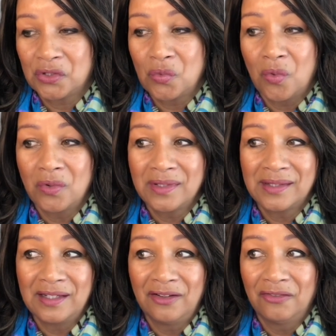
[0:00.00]
You won't
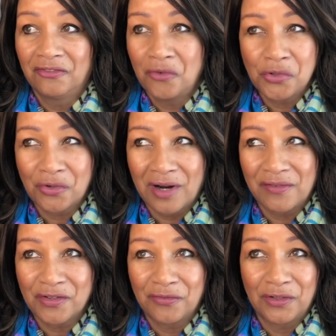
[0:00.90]
see
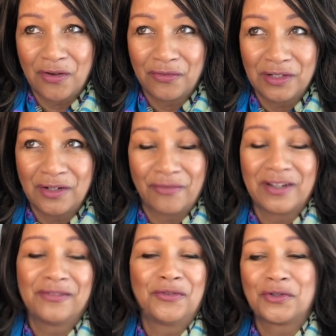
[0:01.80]
photographs of
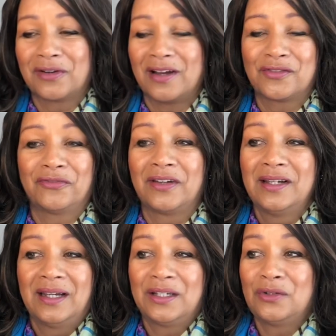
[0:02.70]
loving photographs of
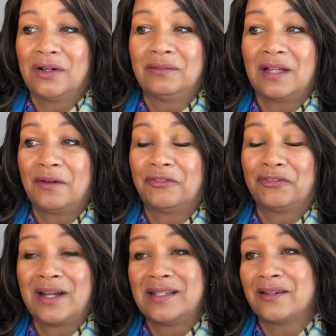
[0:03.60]

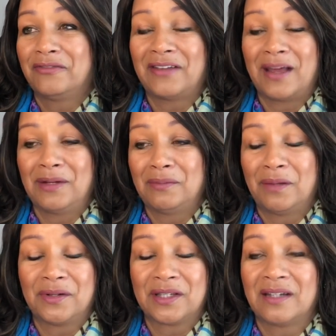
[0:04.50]
friends and family
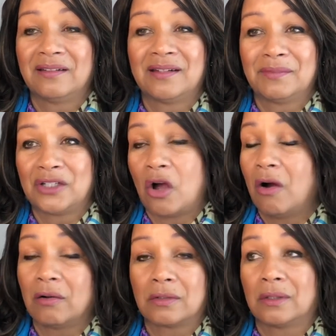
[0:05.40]
members and
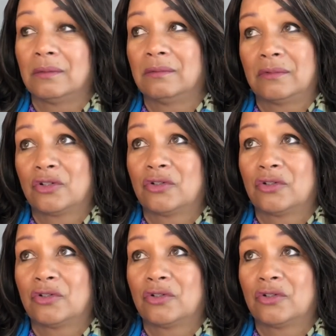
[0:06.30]
dogs and